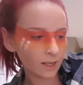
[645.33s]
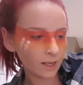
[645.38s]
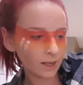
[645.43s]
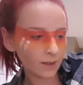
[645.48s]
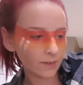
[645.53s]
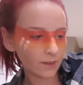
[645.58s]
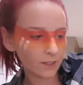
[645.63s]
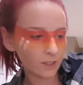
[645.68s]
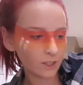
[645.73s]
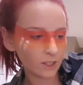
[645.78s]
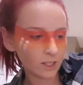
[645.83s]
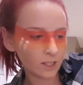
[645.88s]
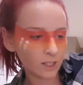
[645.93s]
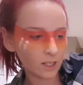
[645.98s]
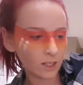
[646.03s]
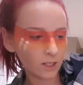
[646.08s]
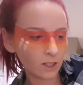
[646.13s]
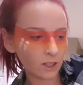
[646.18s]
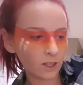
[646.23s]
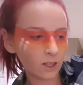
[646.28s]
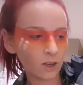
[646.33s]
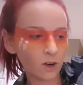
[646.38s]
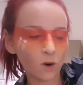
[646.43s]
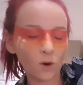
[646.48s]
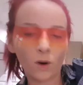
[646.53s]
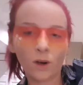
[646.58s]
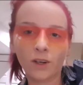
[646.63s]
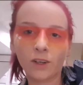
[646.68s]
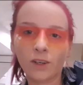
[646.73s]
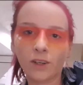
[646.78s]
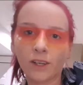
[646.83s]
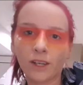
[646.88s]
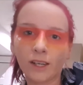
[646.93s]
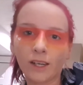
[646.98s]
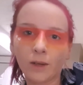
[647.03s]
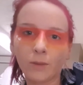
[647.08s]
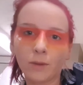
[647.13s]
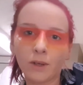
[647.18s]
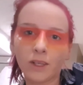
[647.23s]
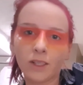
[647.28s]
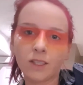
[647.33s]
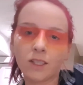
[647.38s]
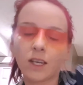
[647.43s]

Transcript: and then just corner it in a bit.